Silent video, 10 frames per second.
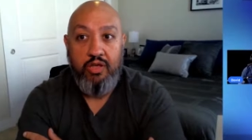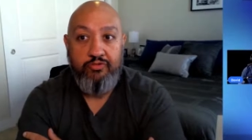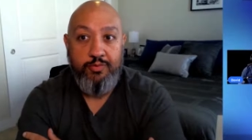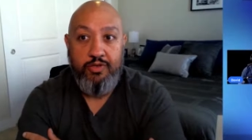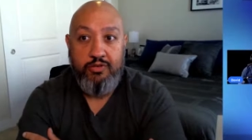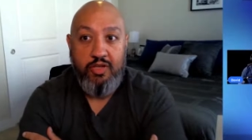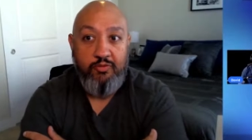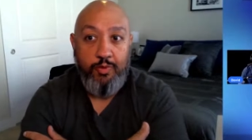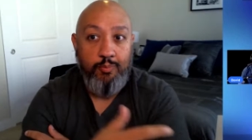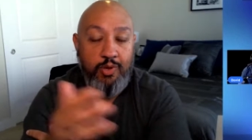I've
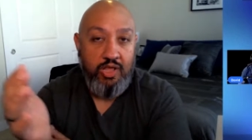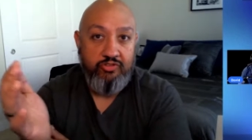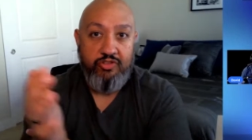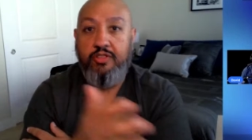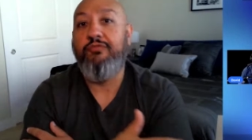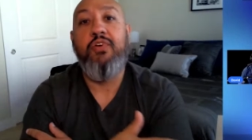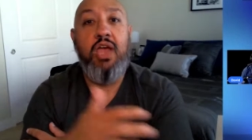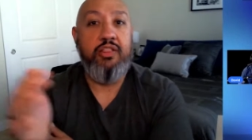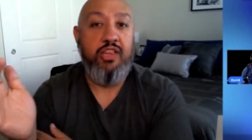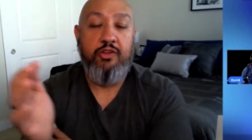been blessed in the
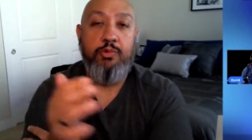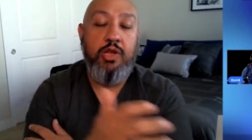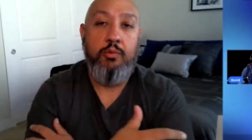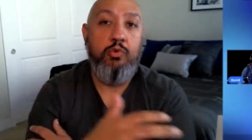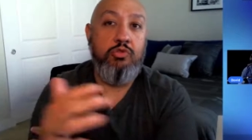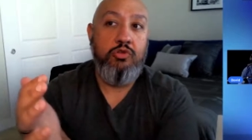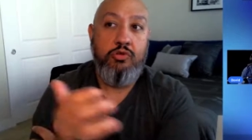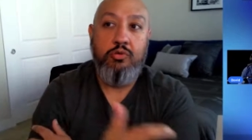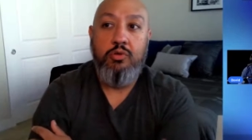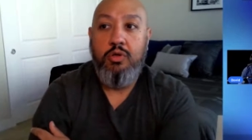fact that I've been able
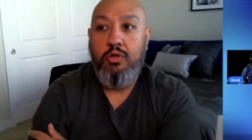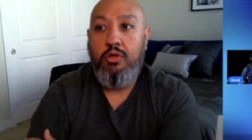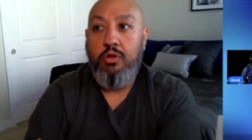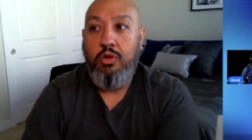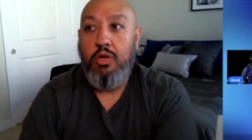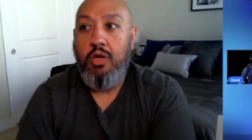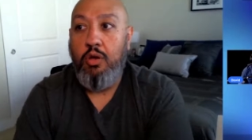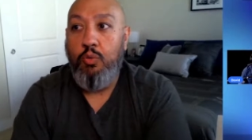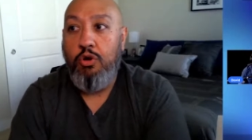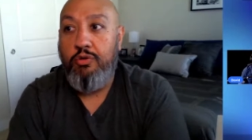to
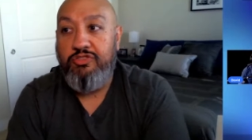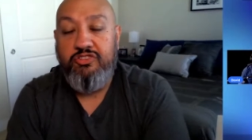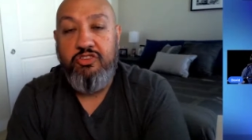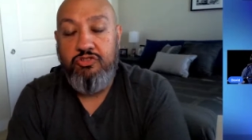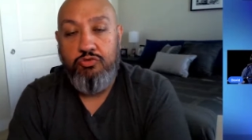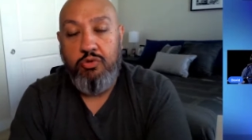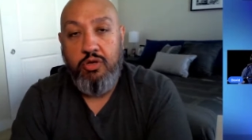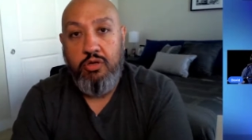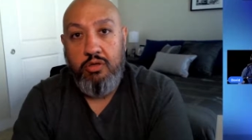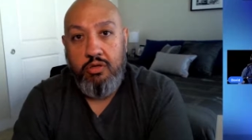work with such a
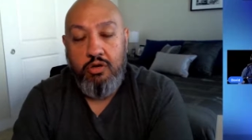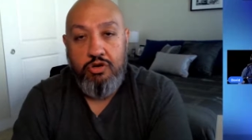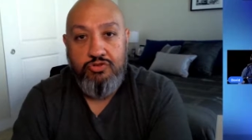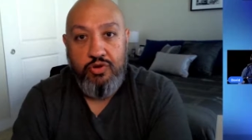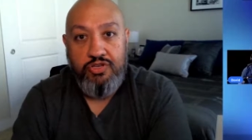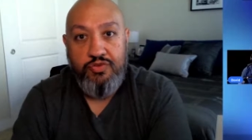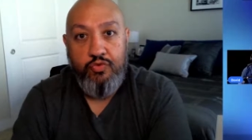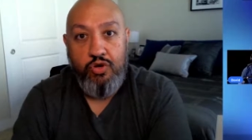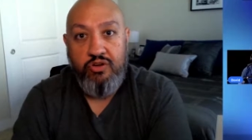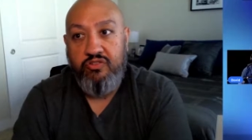large range of
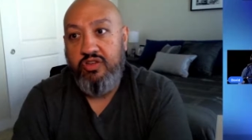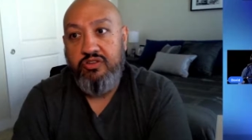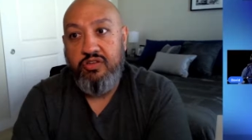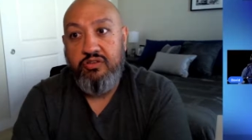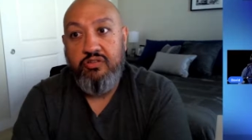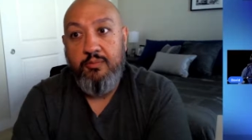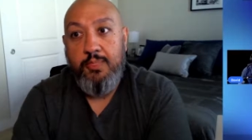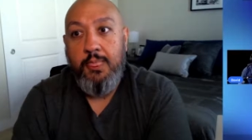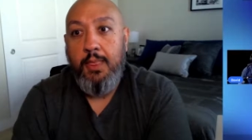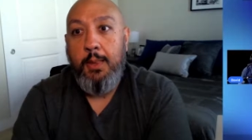organizations.
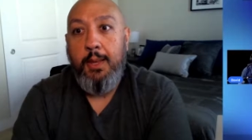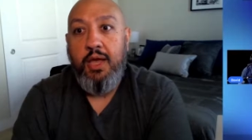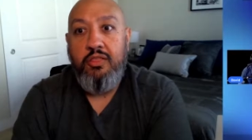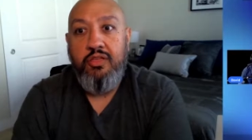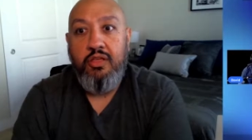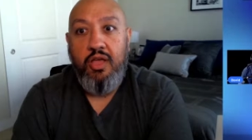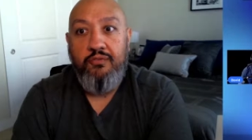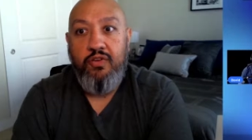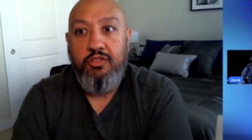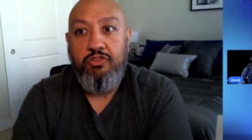I think I
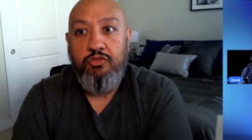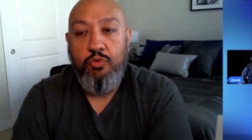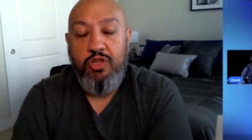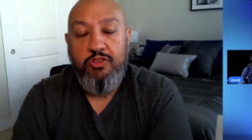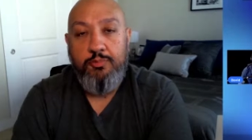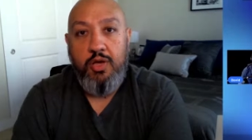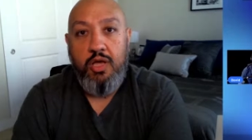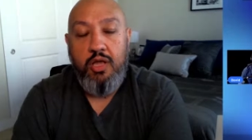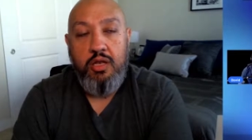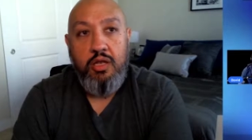find the sweet
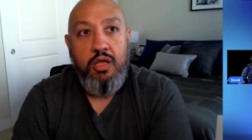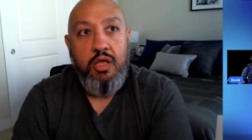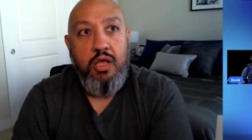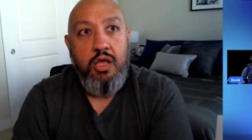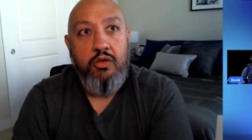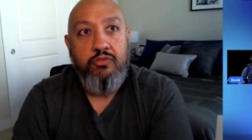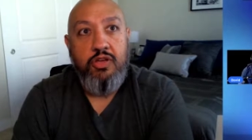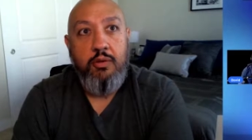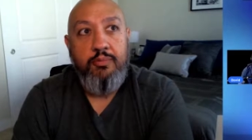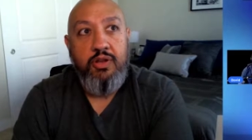spot of
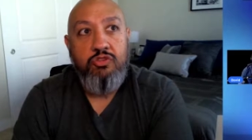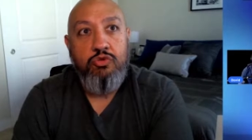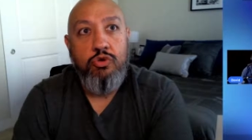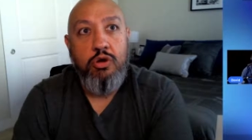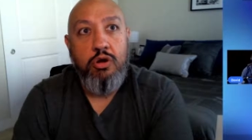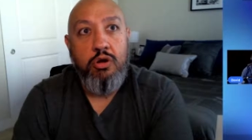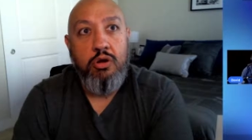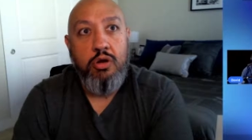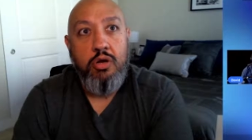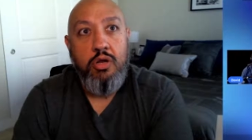companies who
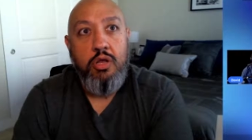are